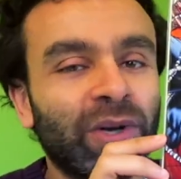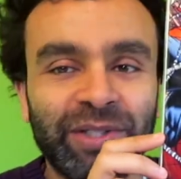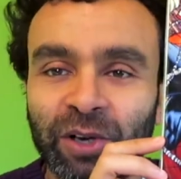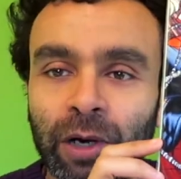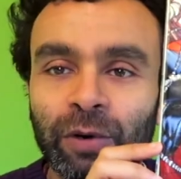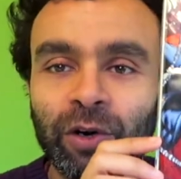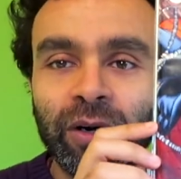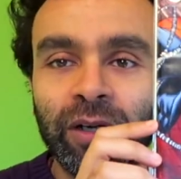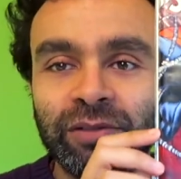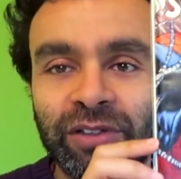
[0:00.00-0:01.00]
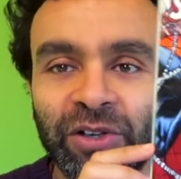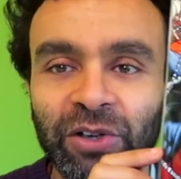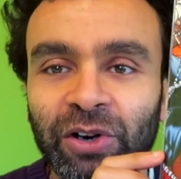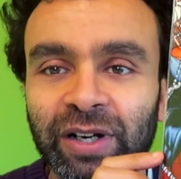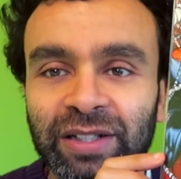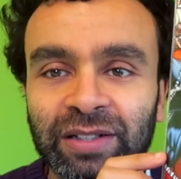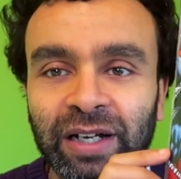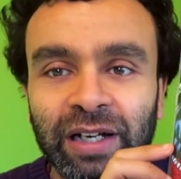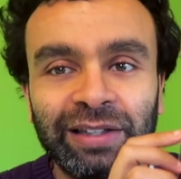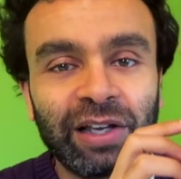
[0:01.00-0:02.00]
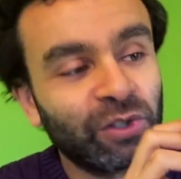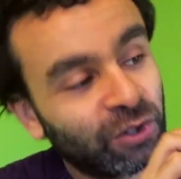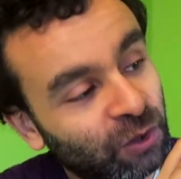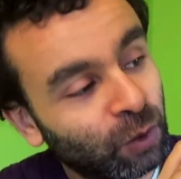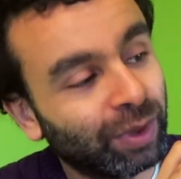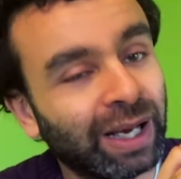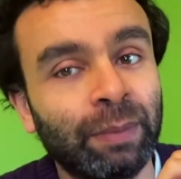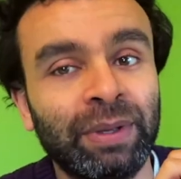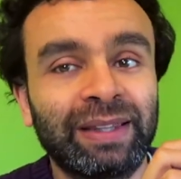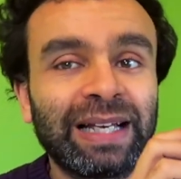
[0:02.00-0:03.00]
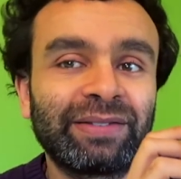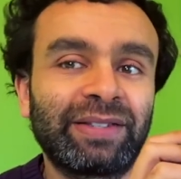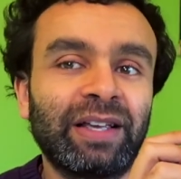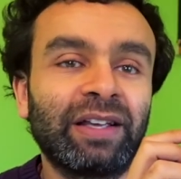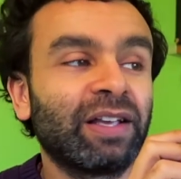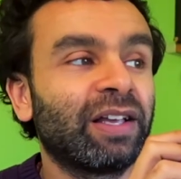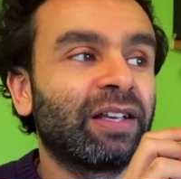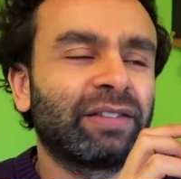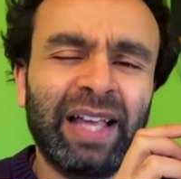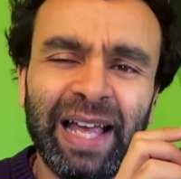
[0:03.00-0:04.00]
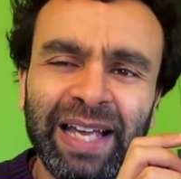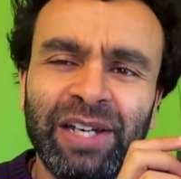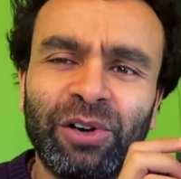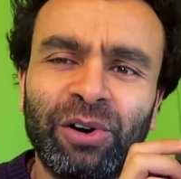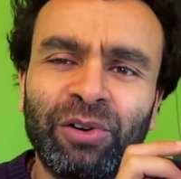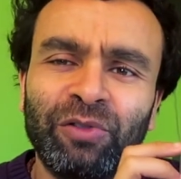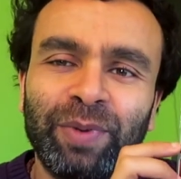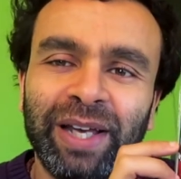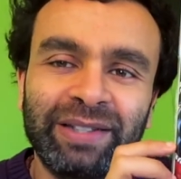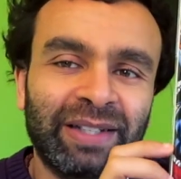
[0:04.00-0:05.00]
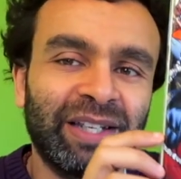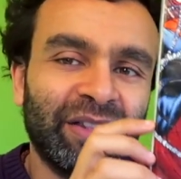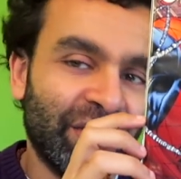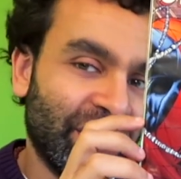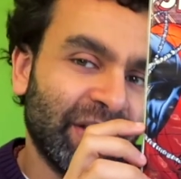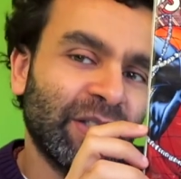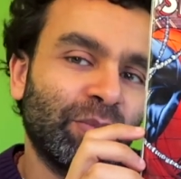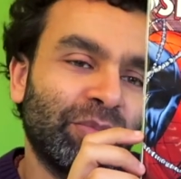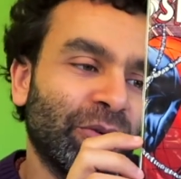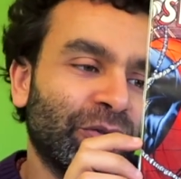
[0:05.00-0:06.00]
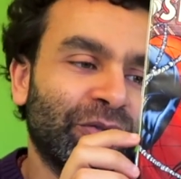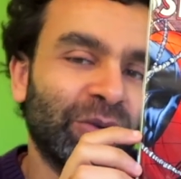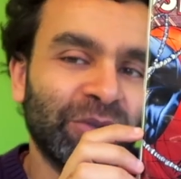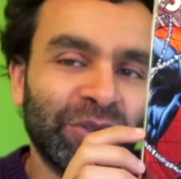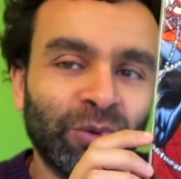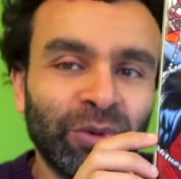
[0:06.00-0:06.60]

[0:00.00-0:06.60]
Went to Comic-Con, got it signed, super happy, and that's the end of basically this beautiful